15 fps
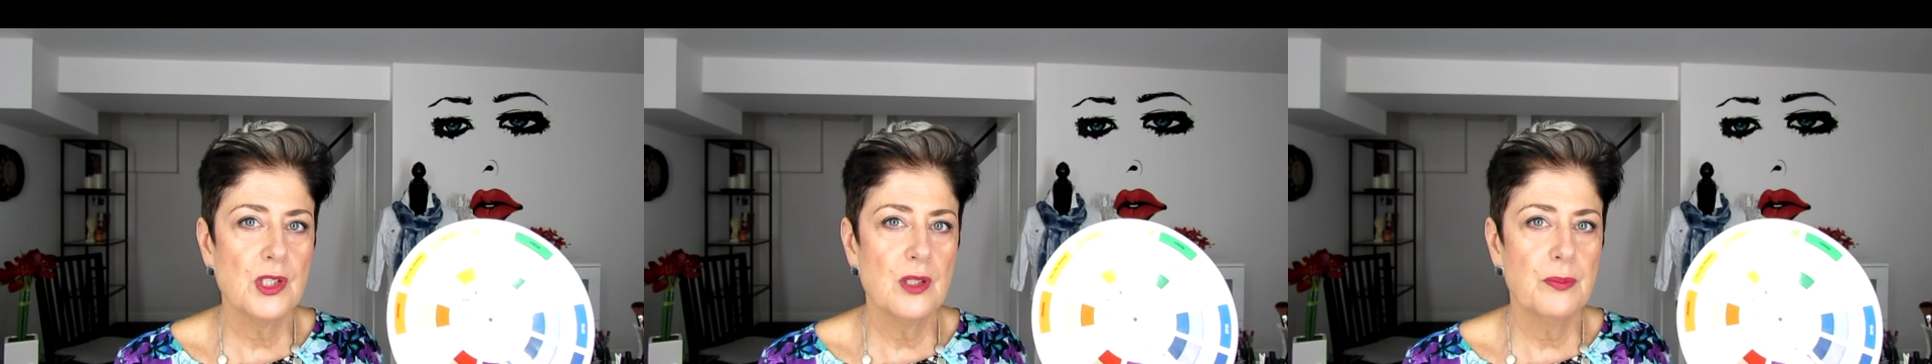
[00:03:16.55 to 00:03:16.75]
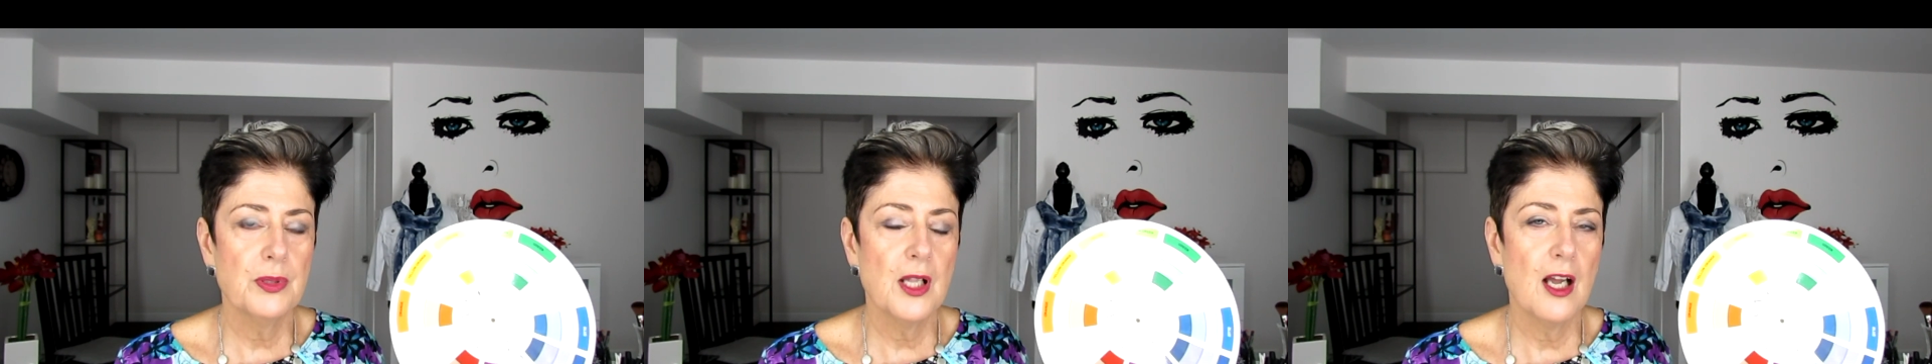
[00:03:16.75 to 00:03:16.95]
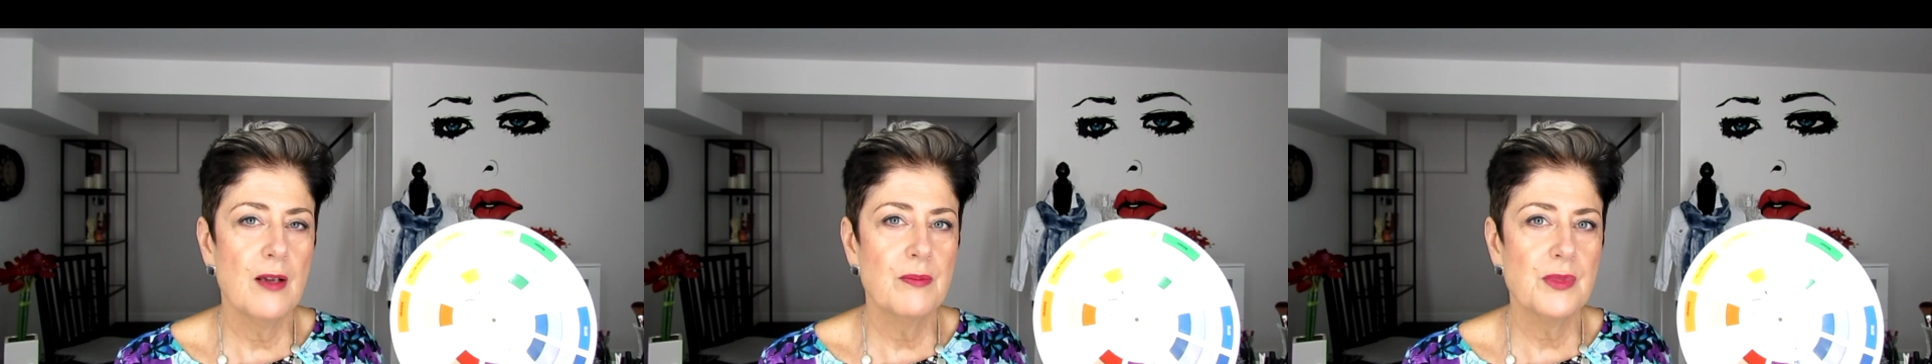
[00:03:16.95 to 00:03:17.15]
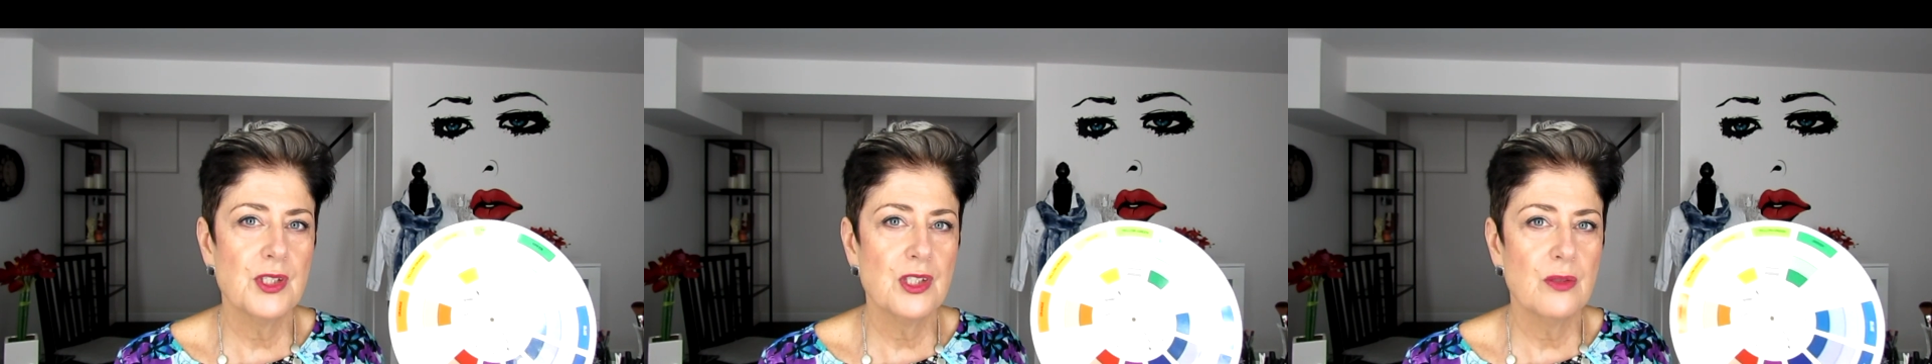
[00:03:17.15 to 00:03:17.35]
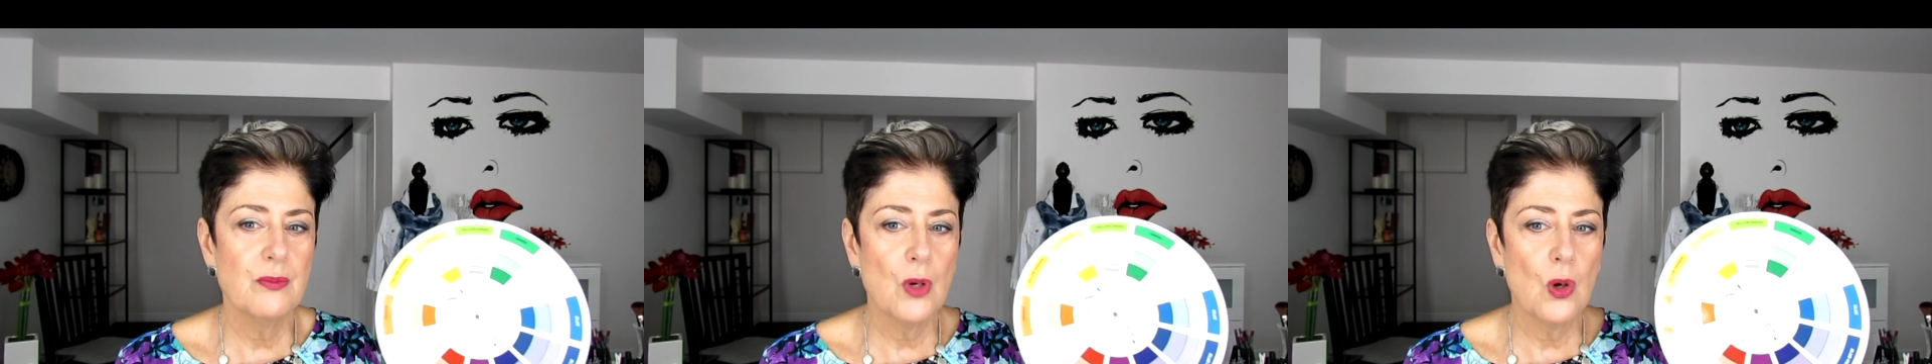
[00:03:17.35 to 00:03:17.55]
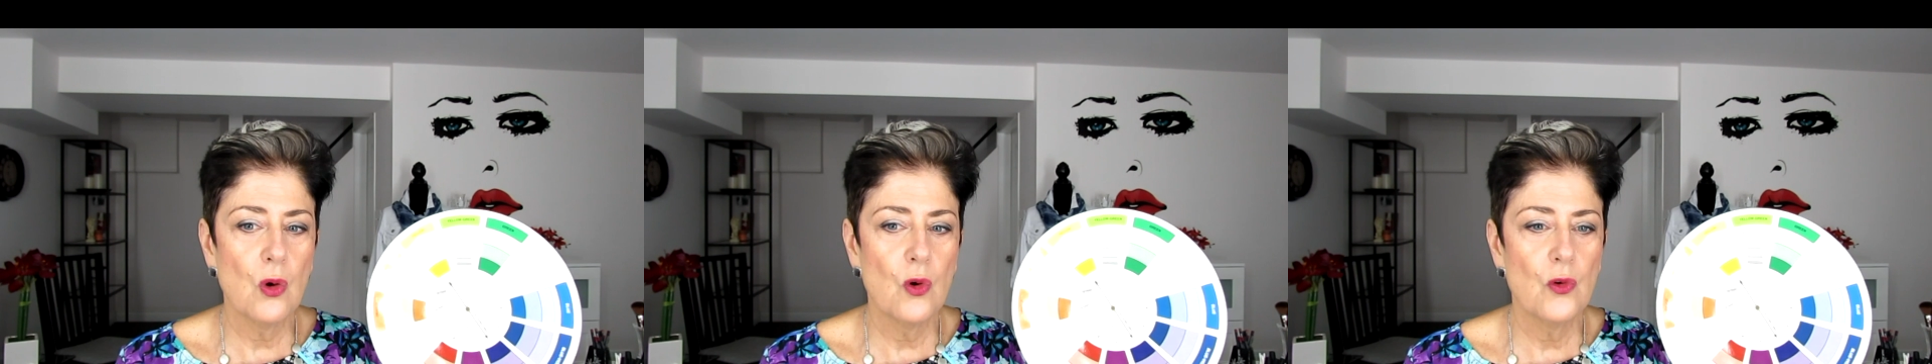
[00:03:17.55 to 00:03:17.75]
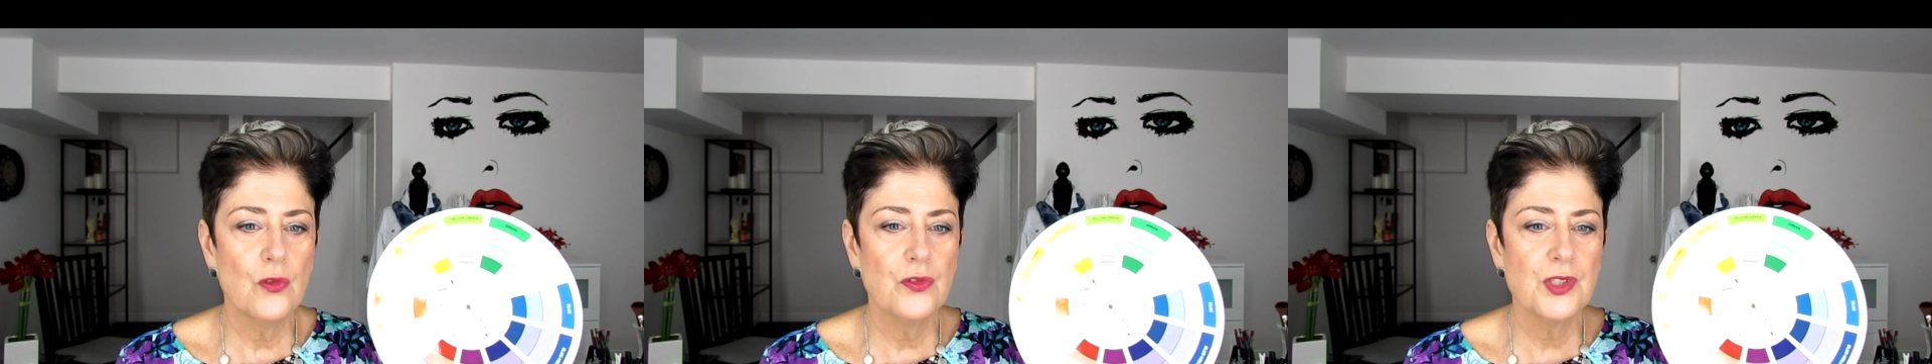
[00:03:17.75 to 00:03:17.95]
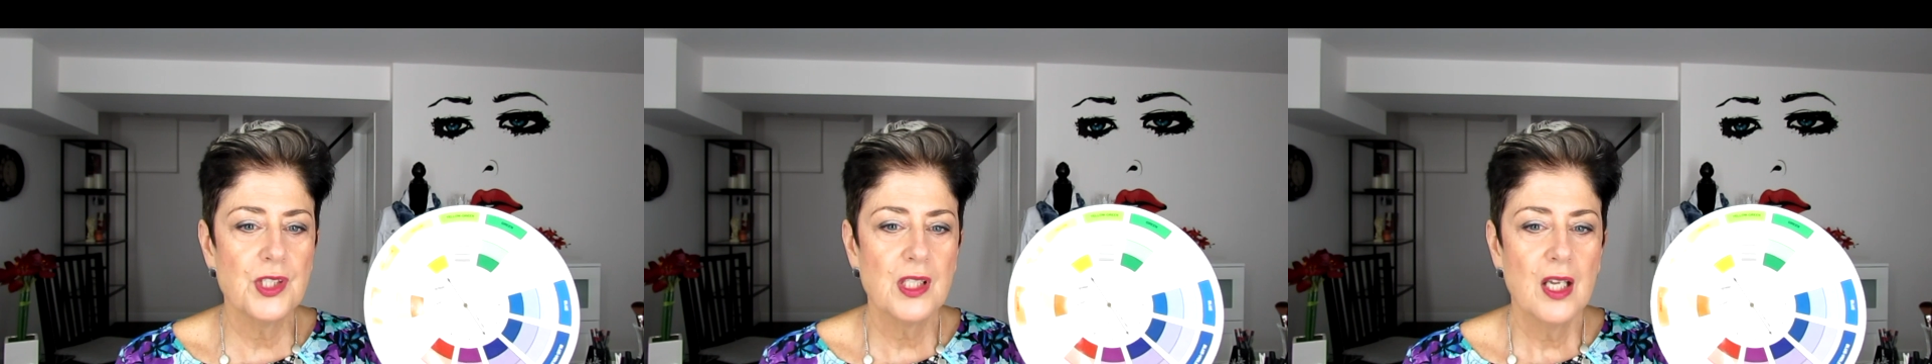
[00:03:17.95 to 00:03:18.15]
the plums, the
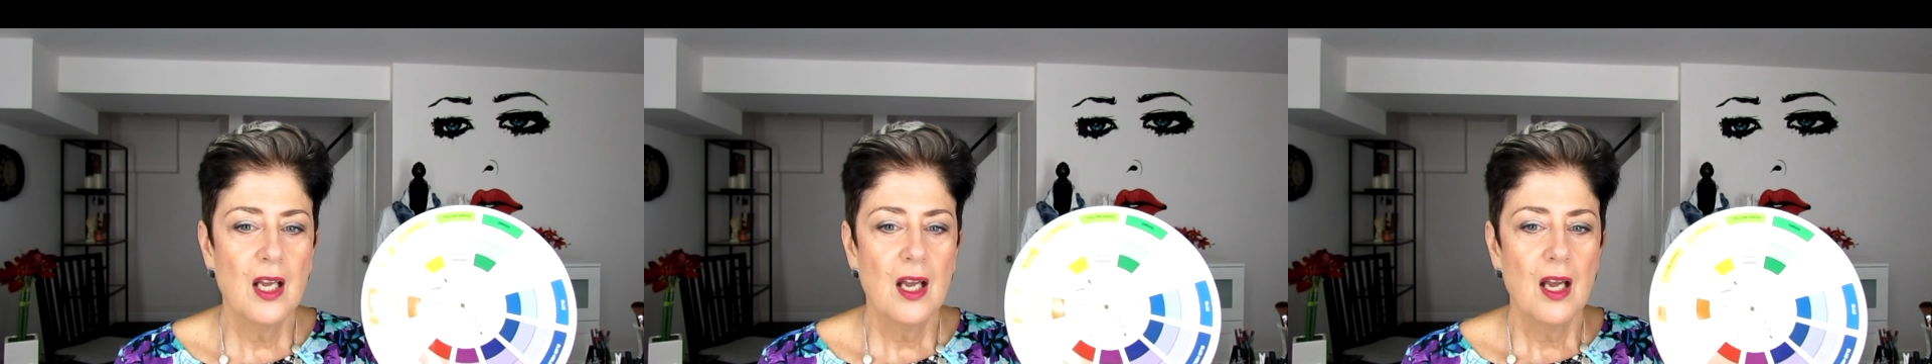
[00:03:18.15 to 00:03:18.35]
mauves.